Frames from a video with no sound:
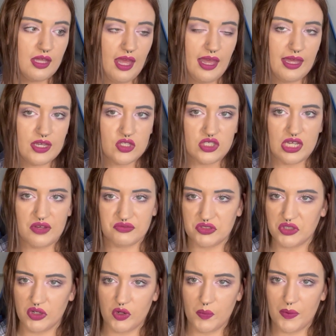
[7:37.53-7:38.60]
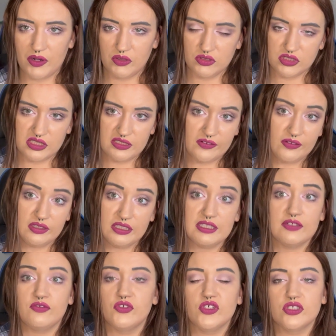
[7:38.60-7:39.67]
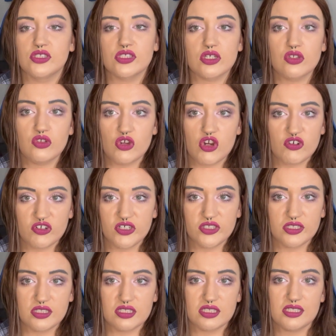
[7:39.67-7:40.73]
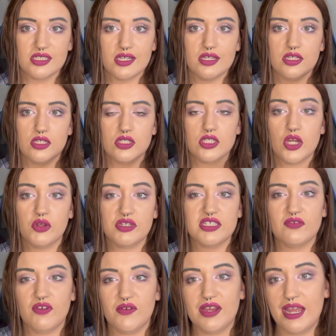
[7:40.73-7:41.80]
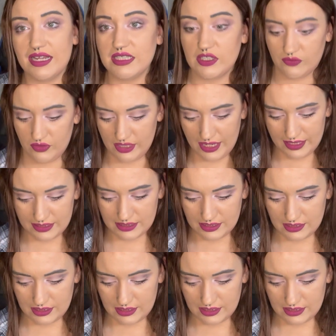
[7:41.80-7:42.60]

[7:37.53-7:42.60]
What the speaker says: as you have to know about the different neurons. So these are very handy for that.